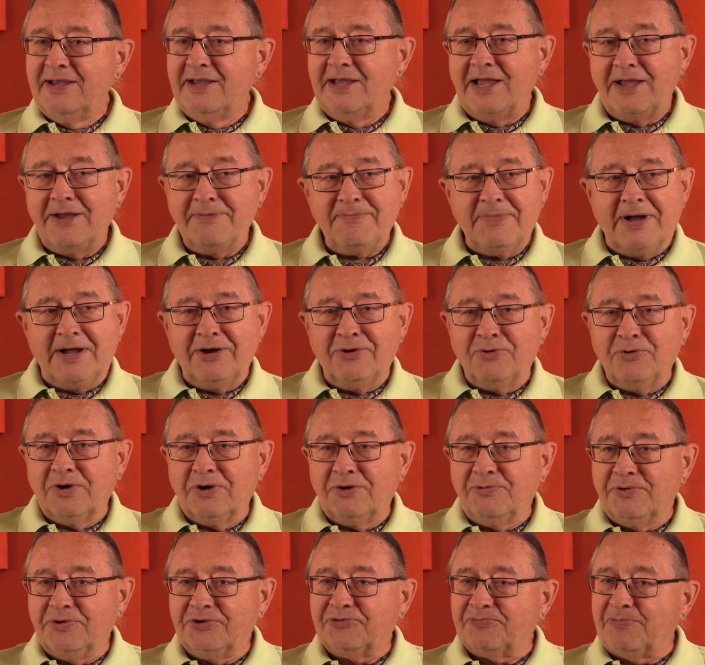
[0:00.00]
And my only
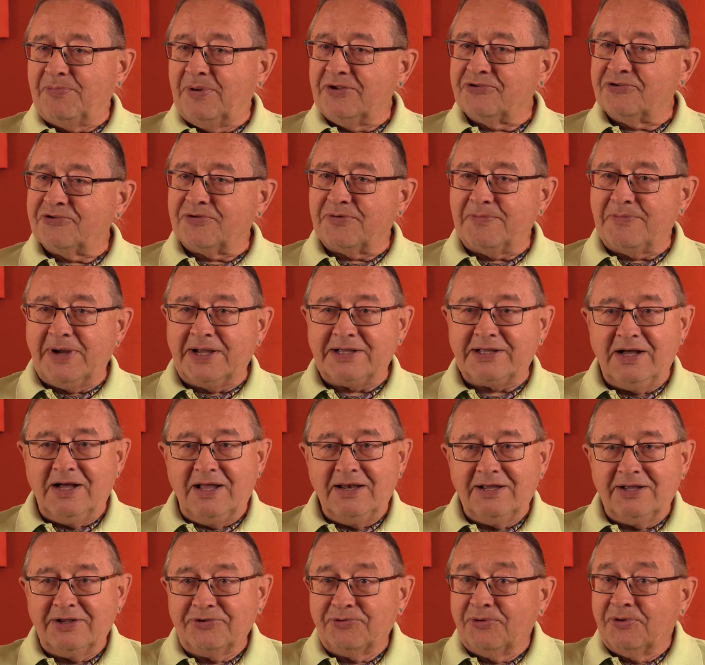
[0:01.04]
response to my
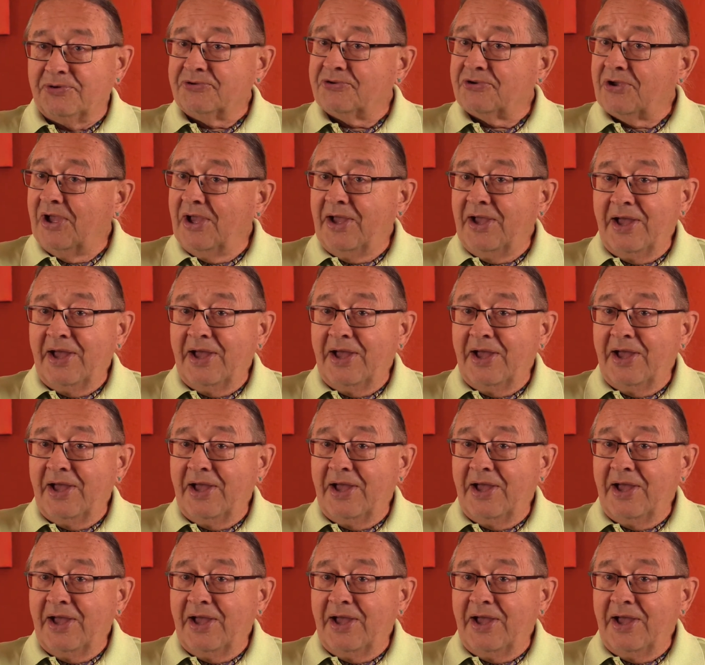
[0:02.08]
colleagues was,